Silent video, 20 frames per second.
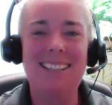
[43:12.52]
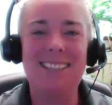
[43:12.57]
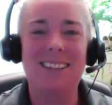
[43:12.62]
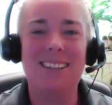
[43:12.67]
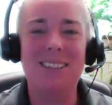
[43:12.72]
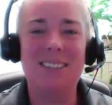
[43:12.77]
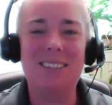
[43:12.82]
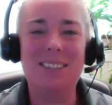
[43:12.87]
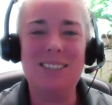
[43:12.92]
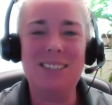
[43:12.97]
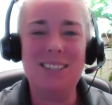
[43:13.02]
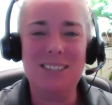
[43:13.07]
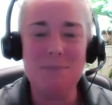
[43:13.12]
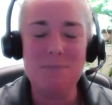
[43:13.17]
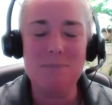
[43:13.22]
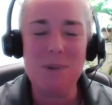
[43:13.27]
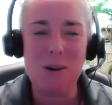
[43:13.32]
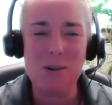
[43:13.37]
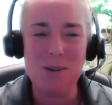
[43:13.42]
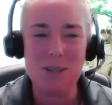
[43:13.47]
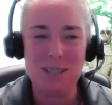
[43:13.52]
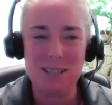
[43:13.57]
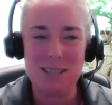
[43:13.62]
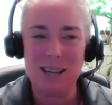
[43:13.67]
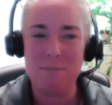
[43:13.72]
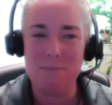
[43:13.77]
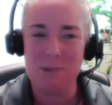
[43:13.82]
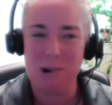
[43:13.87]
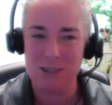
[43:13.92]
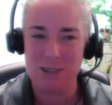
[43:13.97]
These are
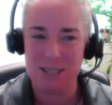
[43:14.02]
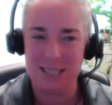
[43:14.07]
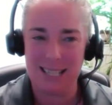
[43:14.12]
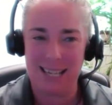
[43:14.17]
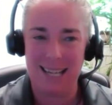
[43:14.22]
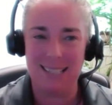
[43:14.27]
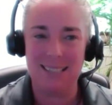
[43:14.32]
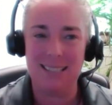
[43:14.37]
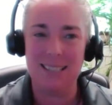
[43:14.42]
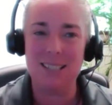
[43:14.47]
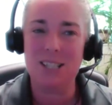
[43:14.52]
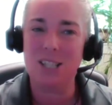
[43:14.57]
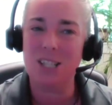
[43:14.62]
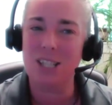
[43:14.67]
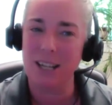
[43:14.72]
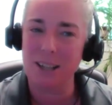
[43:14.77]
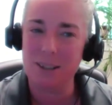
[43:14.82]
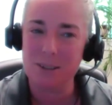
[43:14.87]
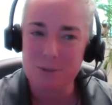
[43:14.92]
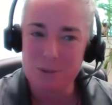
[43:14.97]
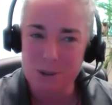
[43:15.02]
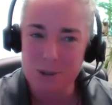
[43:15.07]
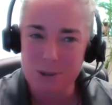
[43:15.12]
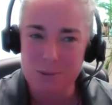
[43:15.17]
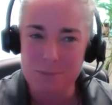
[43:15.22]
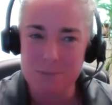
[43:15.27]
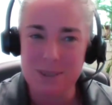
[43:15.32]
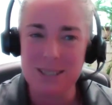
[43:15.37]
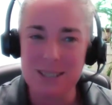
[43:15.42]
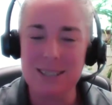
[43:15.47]
in most cases, shared
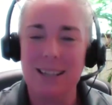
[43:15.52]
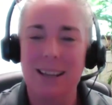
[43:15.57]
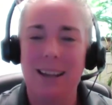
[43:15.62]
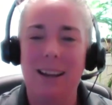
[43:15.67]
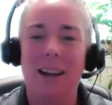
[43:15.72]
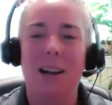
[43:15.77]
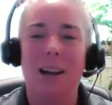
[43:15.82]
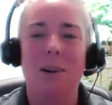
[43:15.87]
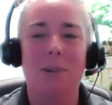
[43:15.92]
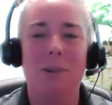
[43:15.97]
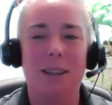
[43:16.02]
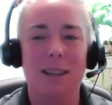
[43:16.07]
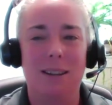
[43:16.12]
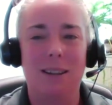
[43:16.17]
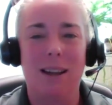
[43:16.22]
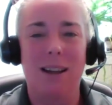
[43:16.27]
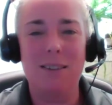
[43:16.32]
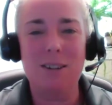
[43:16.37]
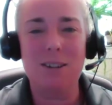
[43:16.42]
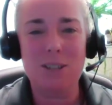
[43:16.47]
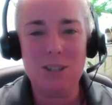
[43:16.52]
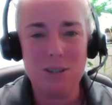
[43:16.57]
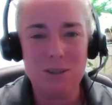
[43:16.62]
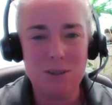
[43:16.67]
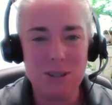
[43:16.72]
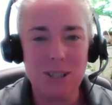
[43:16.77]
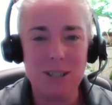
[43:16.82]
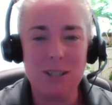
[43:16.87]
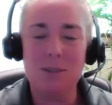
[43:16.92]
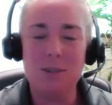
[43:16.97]
rooms with another
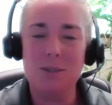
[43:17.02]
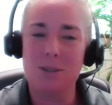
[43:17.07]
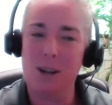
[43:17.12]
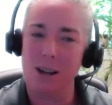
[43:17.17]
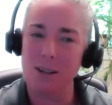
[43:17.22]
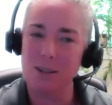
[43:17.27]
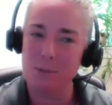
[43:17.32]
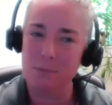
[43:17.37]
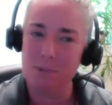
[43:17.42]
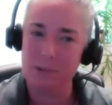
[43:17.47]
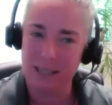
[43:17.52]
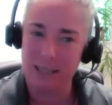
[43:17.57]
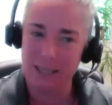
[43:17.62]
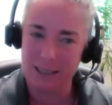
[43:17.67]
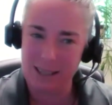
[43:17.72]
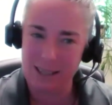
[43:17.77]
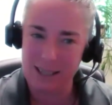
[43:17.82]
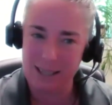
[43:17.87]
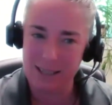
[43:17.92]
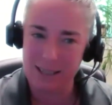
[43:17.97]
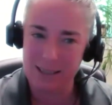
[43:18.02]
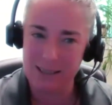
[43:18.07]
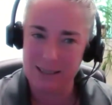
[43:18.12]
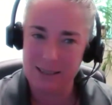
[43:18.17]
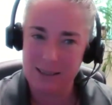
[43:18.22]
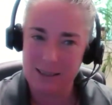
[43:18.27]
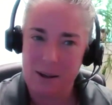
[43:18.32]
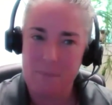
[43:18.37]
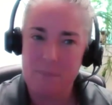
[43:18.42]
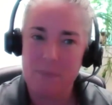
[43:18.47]
student who's also bringing
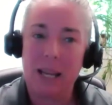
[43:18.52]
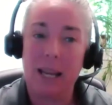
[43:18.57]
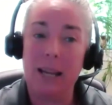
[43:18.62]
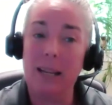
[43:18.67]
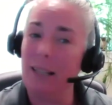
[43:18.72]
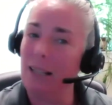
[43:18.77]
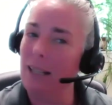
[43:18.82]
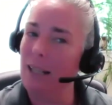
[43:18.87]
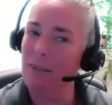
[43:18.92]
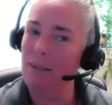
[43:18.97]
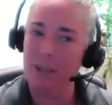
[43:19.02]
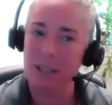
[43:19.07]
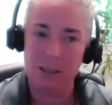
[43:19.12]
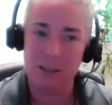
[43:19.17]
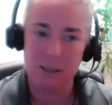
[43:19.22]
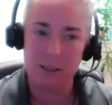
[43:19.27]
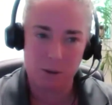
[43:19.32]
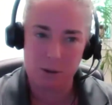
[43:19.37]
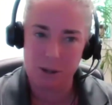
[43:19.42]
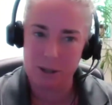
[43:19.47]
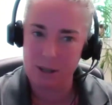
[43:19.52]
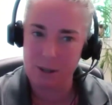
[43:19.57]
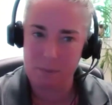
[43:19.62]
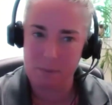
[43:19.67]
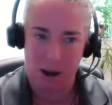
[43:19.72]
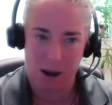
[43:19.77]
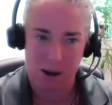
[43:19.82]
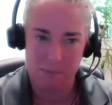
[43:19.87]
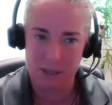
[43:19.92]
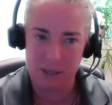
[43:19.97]
things. And even in the North
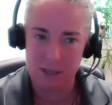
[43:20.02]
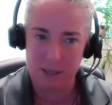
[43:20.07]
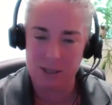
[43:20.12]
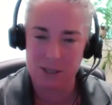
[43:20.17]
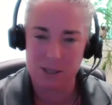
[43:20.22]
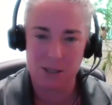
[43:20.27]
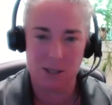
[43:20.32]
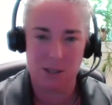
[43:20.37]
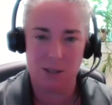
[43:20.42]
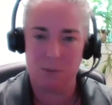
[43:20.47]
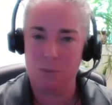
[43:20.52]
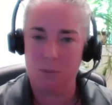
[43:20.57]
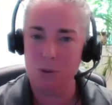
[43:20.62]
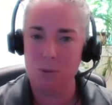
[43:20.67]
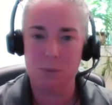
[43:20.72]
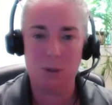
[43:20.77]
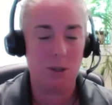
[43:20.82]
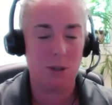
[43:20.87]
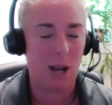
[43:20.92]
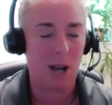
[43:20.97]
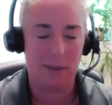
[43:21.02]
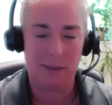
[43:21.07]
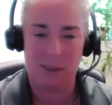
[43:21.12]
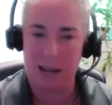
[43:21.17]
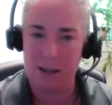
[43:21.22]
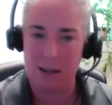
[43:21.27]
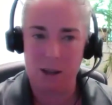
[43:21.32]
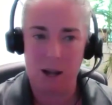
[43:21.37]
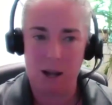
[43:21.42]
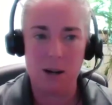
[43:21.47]
apartments, the rooms are not
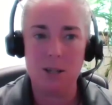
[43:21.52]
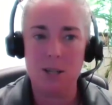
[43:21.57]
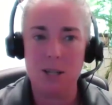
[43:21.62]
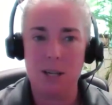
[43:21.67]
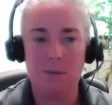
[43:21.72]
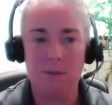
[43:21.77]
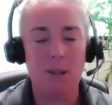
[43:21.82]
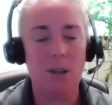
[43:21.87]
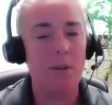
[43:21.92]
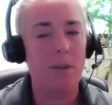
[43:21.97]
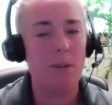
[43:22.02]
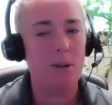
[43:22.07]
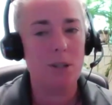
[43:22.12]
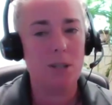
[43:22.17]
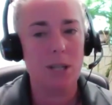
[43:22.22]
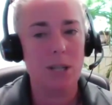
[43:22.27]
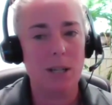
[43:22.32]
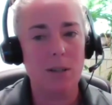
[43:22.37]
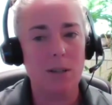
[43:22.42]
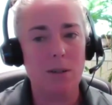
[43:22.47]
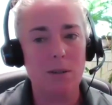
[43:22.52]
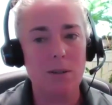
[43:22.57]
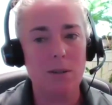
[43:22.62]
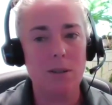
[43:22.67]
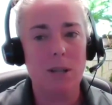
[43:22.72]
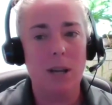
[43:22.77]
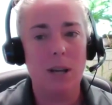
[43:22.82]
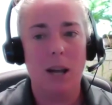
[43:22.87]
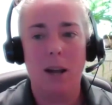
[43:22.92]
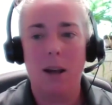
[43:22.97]
that large, even though they're
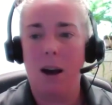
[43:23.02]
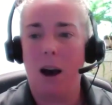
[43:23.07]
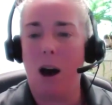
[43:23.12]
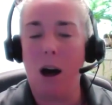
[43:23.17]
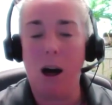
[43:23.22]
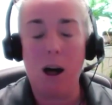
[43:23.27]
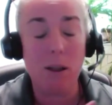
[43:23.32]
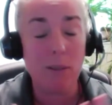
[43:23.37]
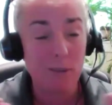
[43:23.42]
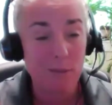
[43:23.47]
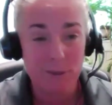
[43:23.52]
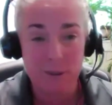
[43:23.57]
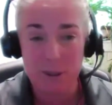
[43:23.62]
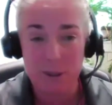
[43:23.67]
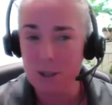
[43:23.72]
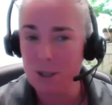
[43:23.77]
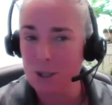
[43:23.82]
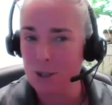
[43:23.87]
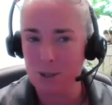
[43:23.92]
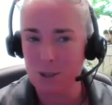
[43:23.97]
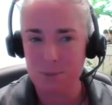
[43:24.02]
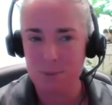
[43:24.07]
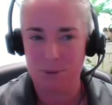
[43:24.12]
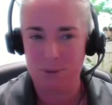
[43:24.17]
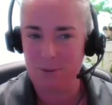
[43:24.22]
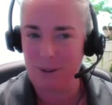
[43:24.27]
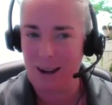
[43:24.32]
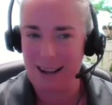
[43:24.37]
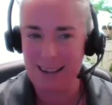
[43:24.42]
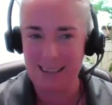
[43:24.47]
singles. All the furniture is
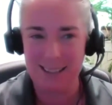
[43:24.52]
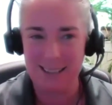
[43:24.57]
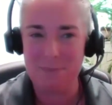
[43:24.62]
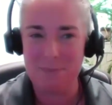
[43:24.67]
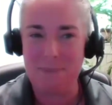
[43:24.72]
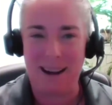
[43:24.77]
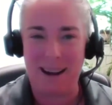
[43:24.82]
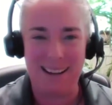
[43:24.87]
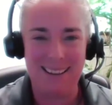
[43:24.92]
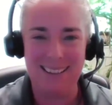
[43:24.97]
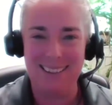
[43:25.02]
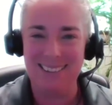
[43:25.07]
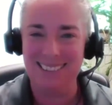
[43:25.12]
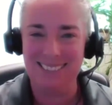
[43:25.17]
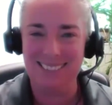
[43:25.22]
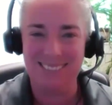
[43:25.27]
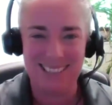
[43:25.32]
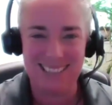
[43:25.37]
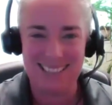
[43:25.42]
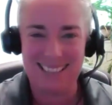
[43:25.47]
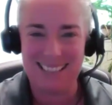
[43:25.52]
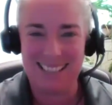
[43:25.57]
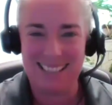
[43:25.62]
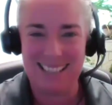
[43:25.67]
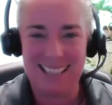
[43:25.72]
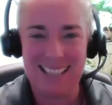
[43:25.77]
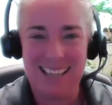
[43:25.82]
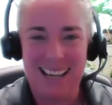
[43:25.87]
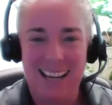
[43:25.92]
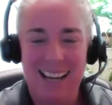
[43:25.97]
provided by the
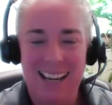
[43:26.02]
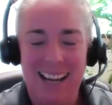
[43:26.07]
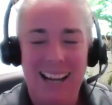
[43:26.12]
university.